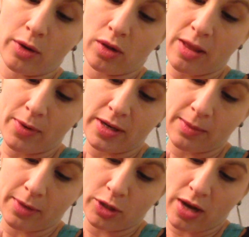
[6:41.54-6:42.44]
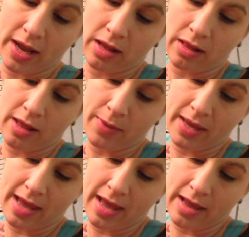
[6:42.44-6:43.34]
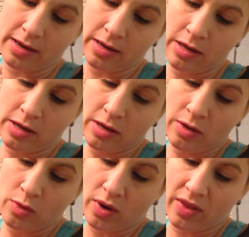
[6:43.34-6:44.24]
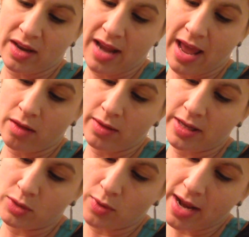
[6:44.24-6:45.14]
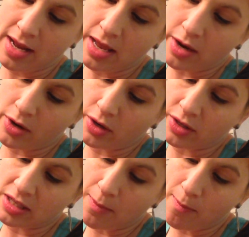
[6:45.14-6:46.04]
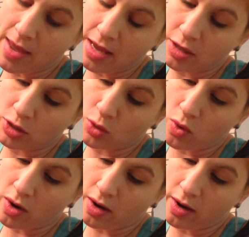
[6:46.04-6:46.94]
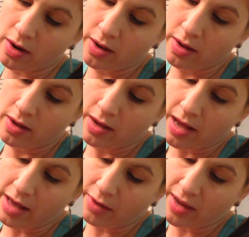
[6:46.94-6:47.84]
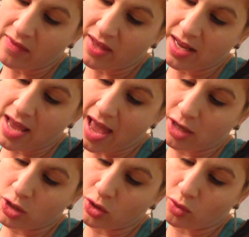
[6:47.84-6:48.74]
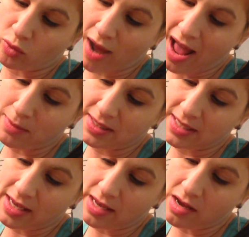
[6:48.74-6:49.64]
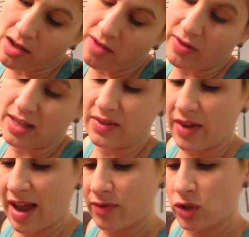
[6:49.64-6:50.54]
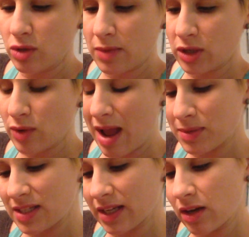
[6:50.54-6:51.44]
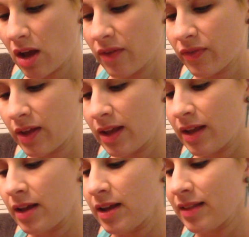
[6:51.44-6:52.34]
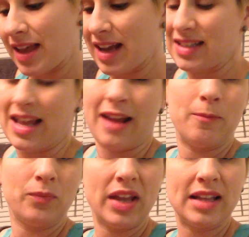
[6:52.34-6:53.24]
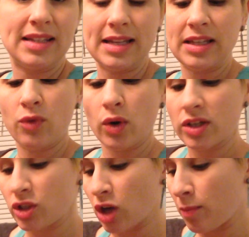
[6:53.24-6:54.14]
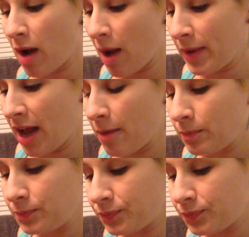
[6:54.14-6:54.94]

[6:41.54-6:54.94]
little clippers. I'm going to try and clip again where the nail is right here to make sure I don't have any extra wrap sticking off, because if I have too much wrap sticking off, like I said, it's easy for it to start popping up.